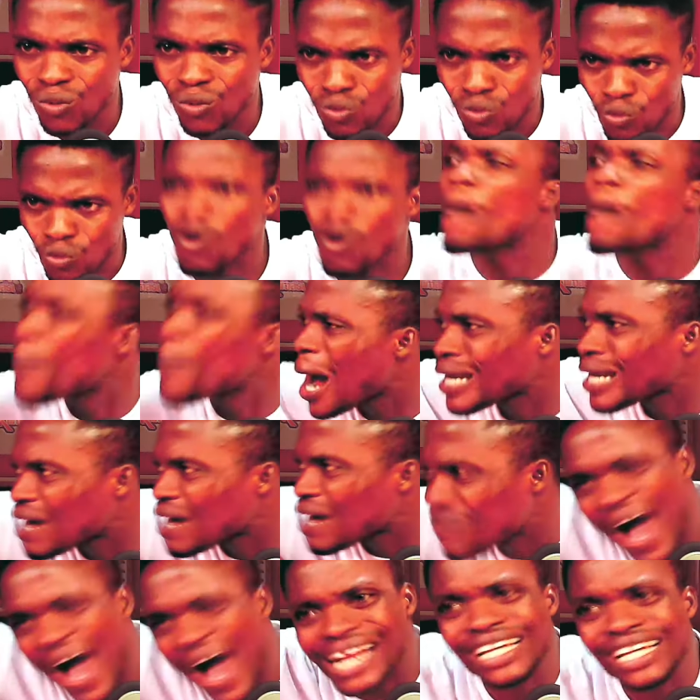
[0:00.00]
wo pa na
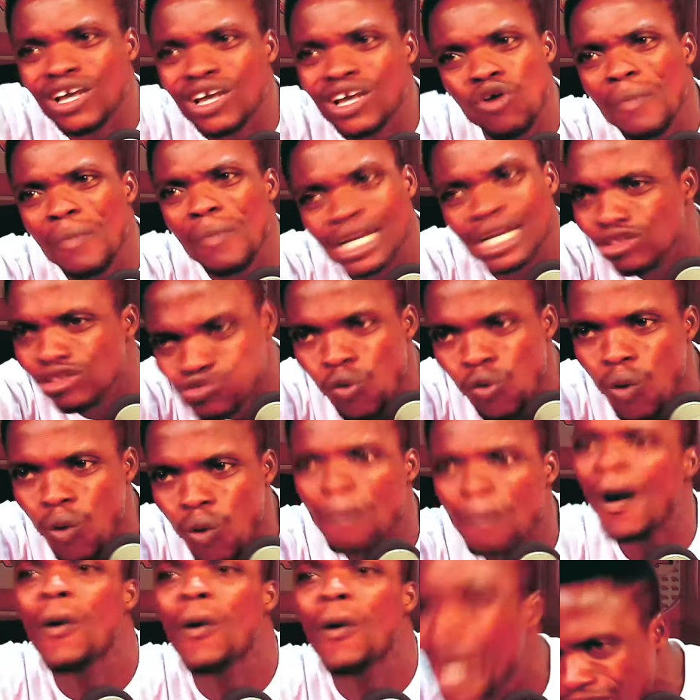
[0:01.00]
VAR ne de ro be di so wo
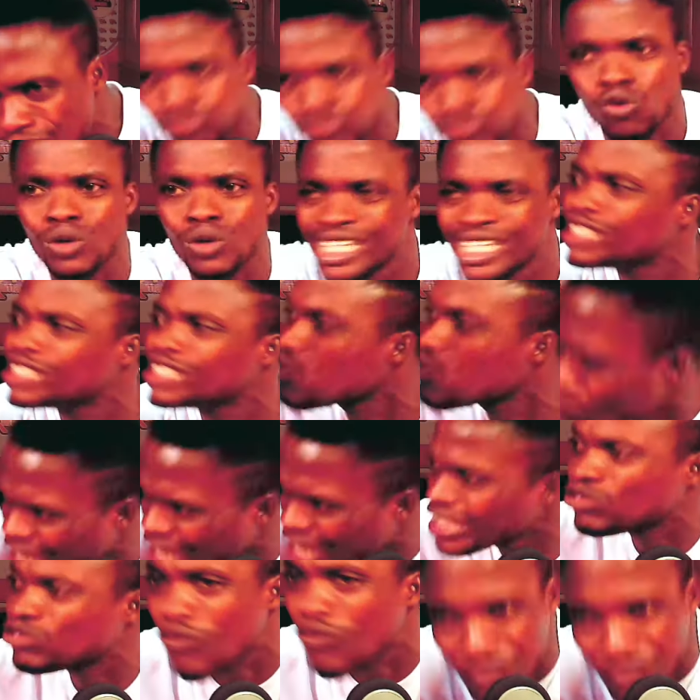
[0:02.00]
pa woni so he is ready to